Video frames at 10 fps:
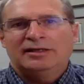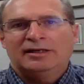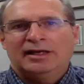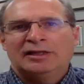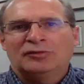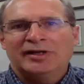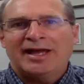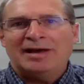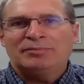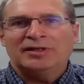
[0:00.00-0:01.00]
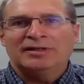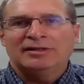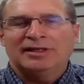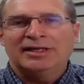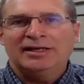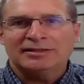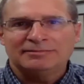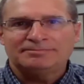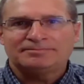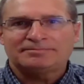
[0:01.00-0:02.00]
And look what happened it hit.
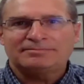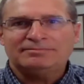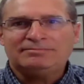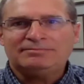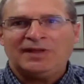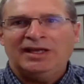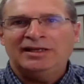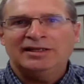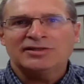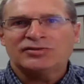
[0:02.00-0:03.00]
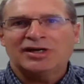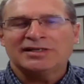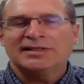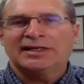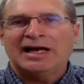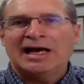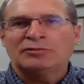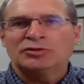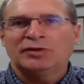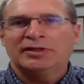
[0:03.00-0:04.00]
He didn't trust that God
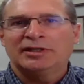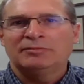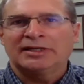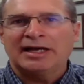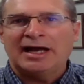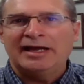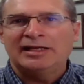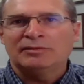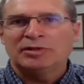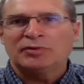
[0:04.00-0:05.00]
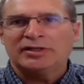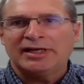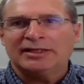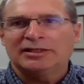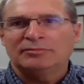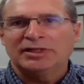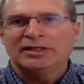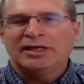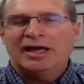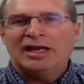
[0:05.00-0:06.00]
was with him to guide him and protect him. And,
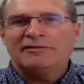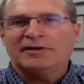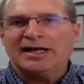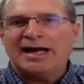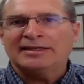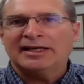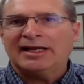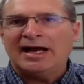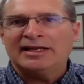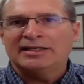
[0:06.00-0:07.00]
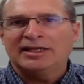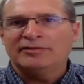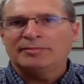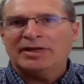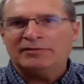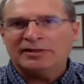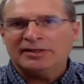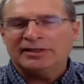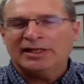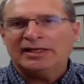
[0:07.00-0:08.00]
and he forgot that God had given him
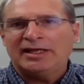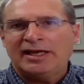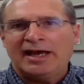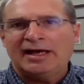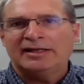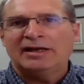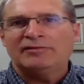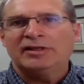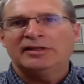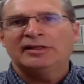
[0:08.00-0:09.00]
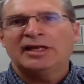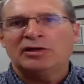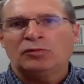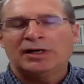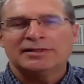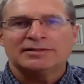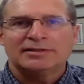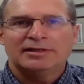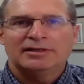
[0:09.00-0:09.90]
everything that he had and everything that he was.